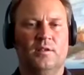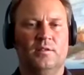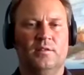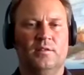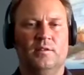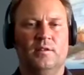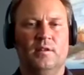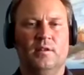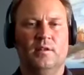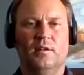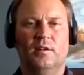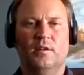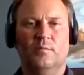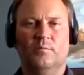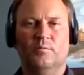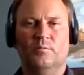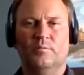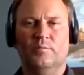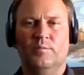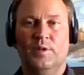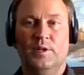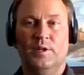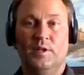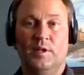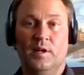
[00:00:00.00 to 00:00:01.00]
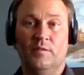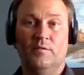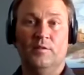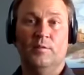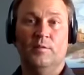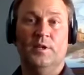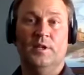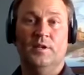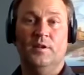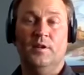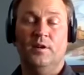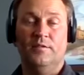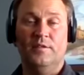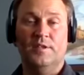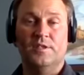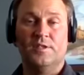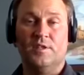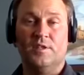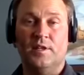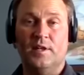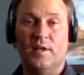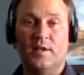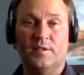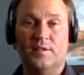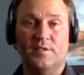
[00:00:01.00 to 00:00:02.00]
I mean, government
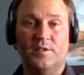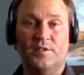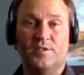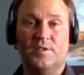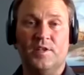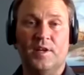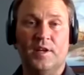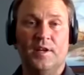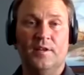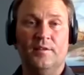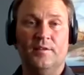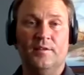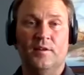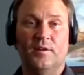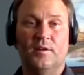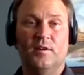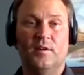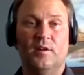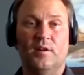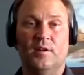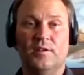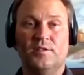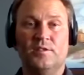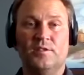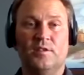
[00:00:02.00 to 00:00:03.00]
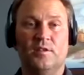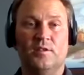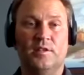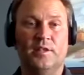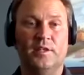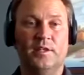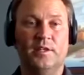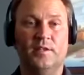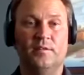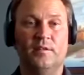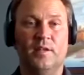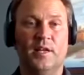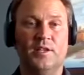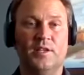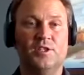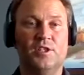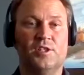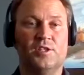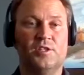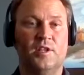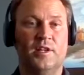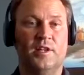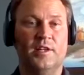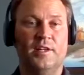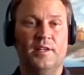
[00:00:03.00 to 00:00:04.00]
obviously has a say. They're constantly
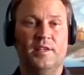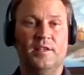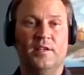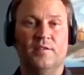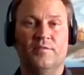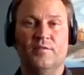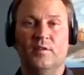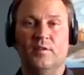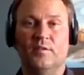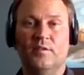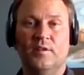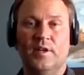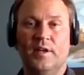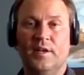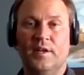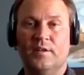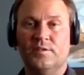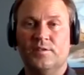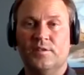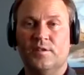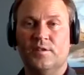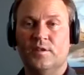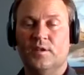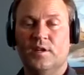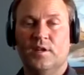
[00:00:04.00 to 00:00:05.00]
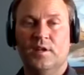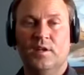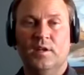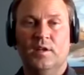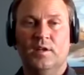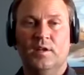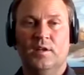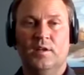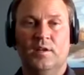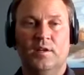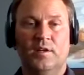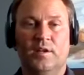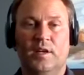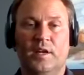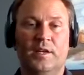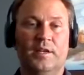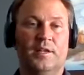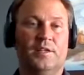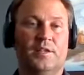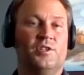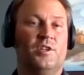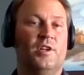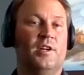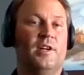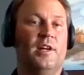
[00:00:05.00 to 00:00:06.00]
legislating different things.
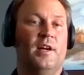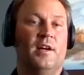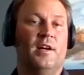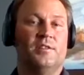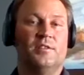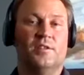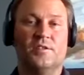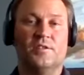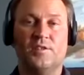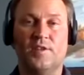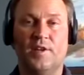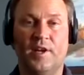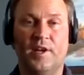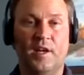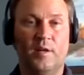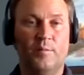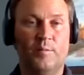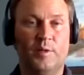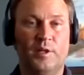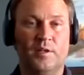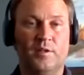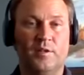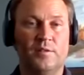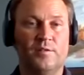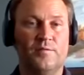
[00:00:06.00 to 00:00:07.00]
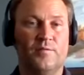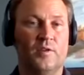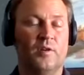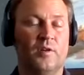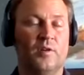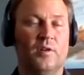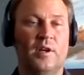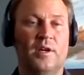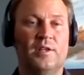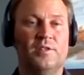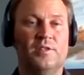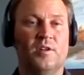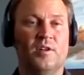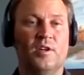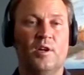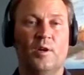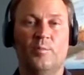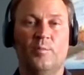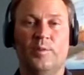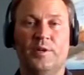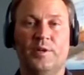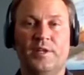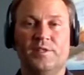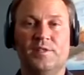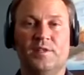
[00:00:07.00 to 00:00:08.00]
Industry has a say because fertilizer
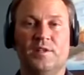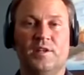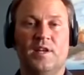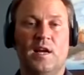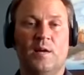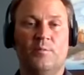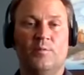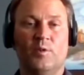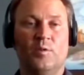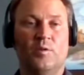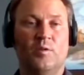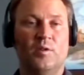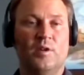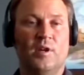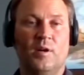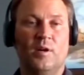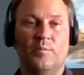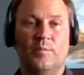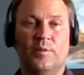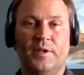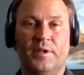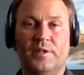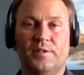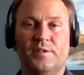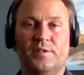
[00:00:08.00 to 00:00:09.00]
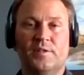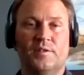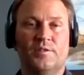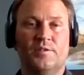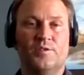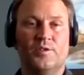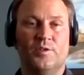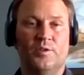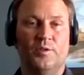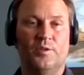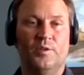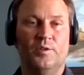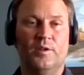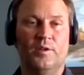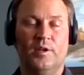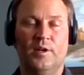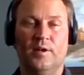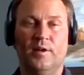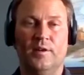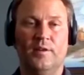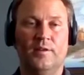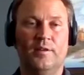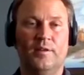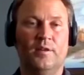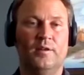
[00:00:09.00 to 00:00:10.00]
companies and chemical companies control a
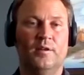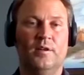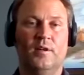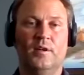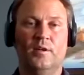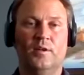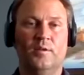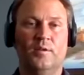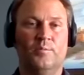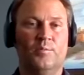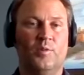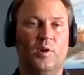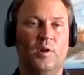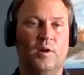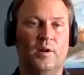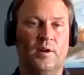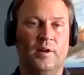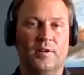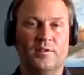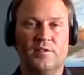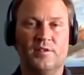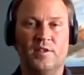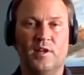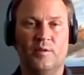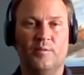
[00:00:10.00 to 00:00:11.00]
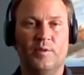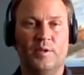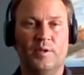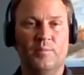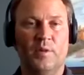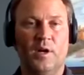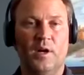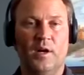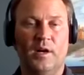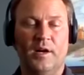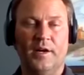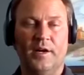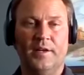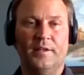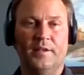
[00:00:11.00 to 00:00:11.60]
lot of the products that we buy.